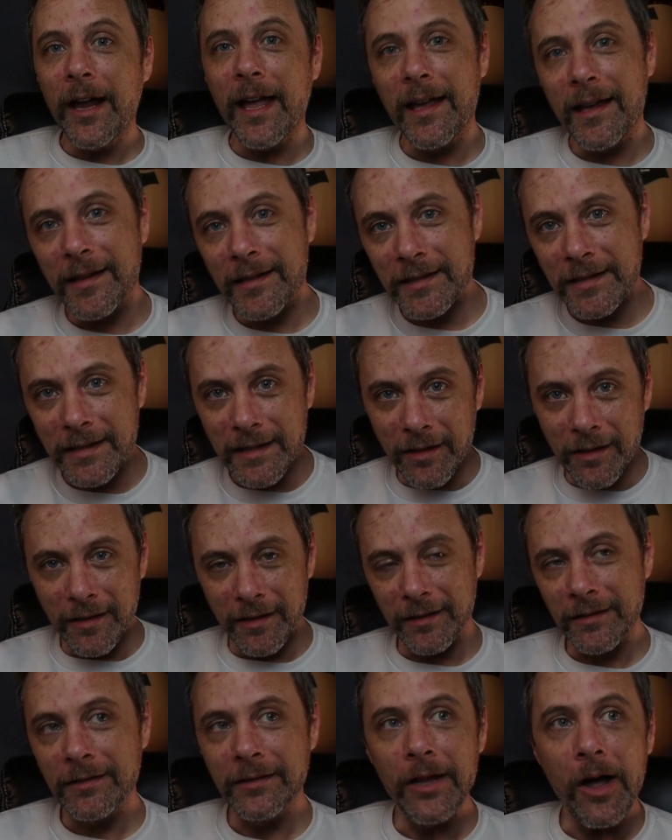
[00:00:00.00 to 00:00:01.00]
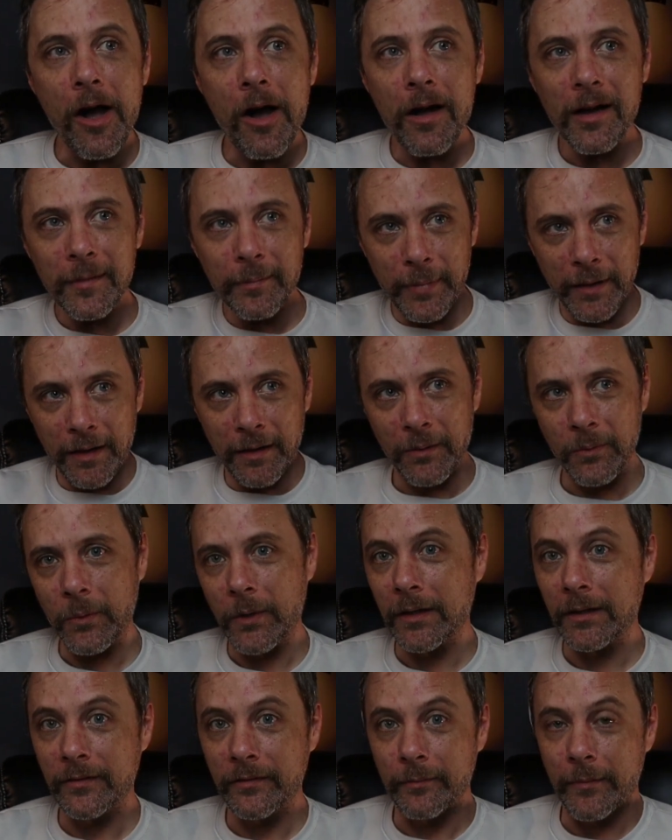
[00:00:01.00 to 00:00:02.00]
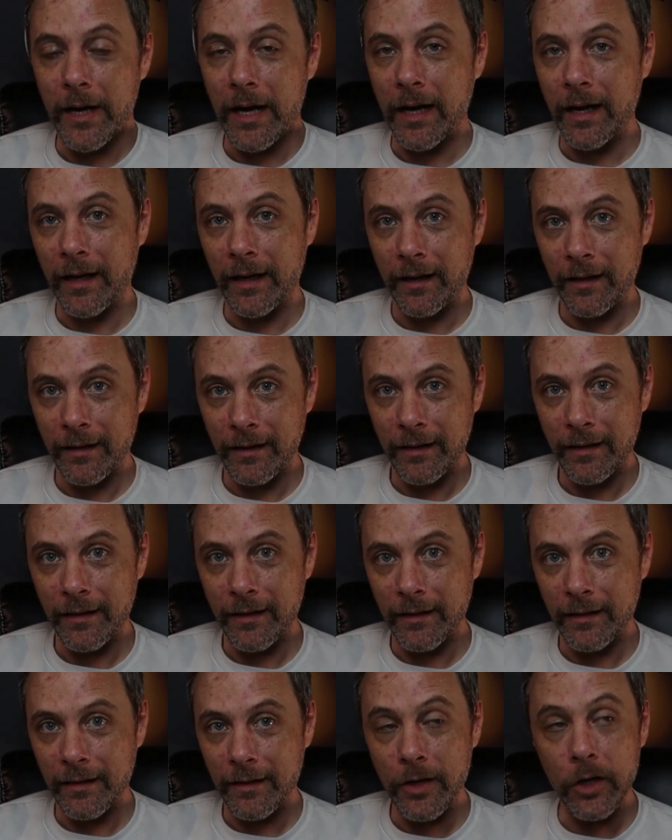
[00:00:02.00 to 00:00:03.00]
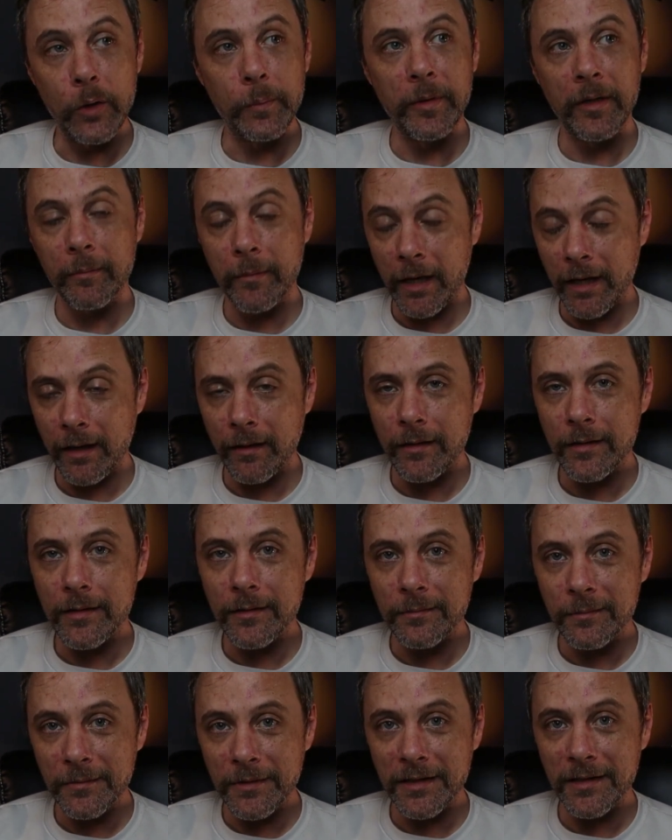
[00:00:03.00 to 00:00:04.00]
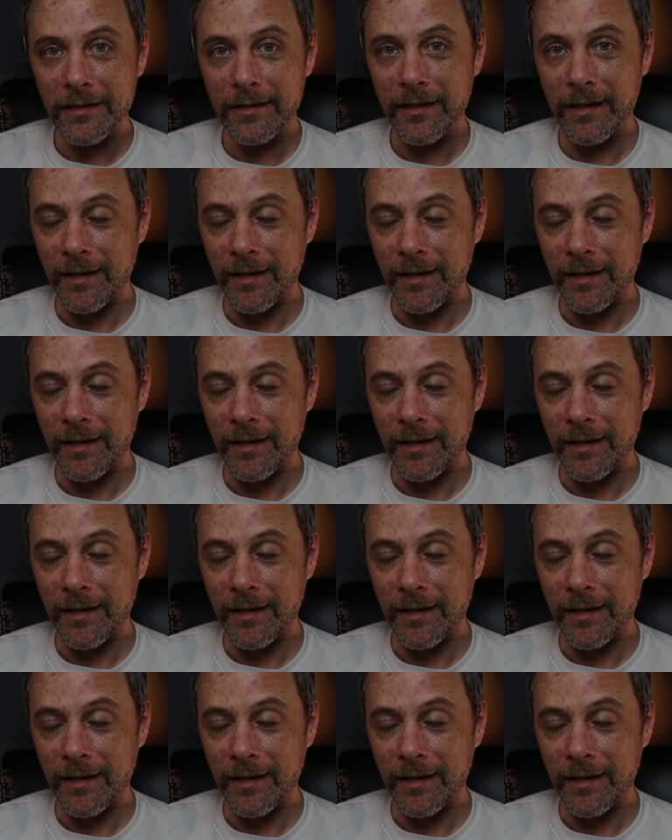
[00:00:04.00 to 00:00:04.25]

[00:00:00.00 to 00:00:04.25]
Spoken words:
has long been one of my coping mechanisms.